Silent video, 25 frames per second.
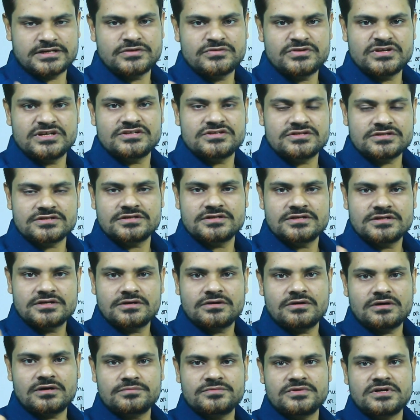unit
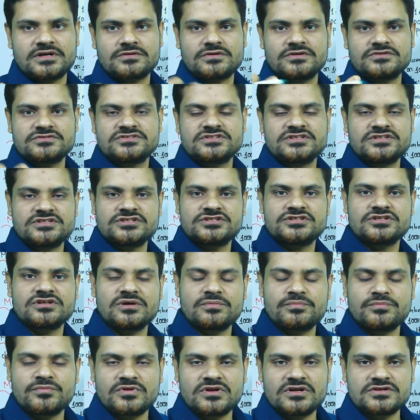of the concentration
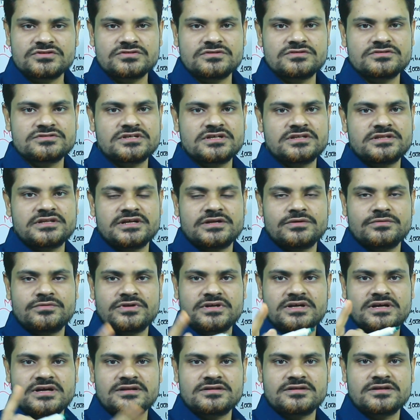of molar solution, then
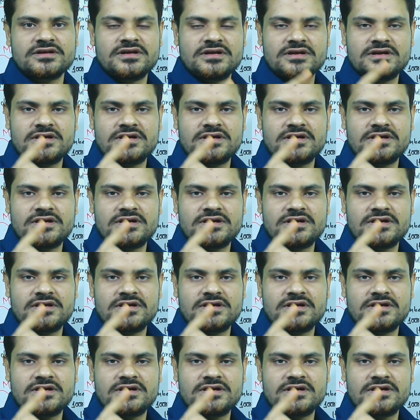we can